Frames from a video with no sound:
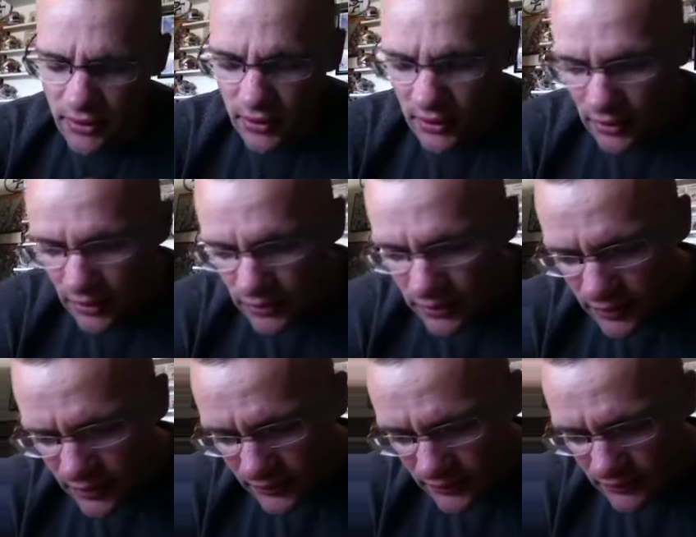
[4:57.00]
And actually,
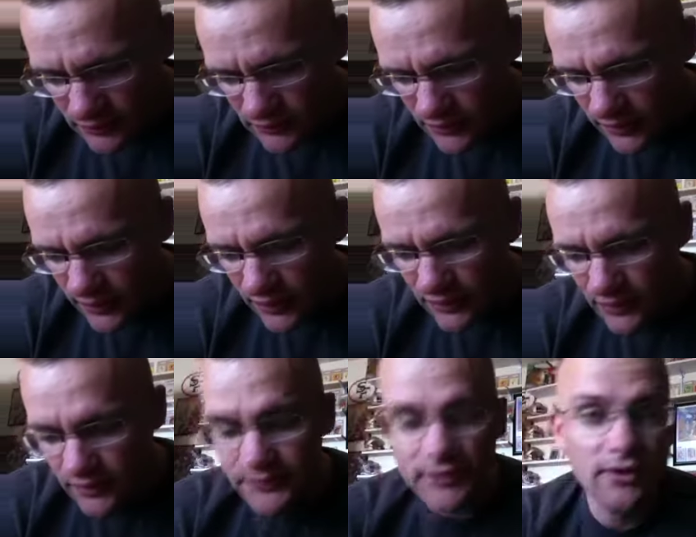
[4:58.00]
I think I
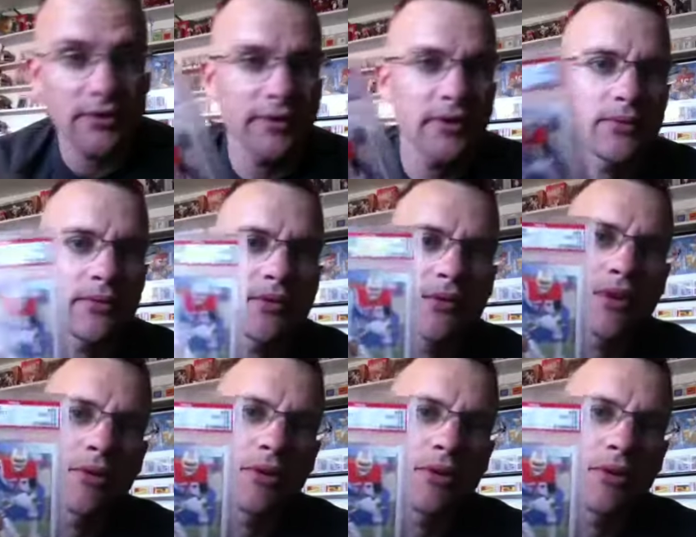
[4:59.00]
see a flaw with this one already.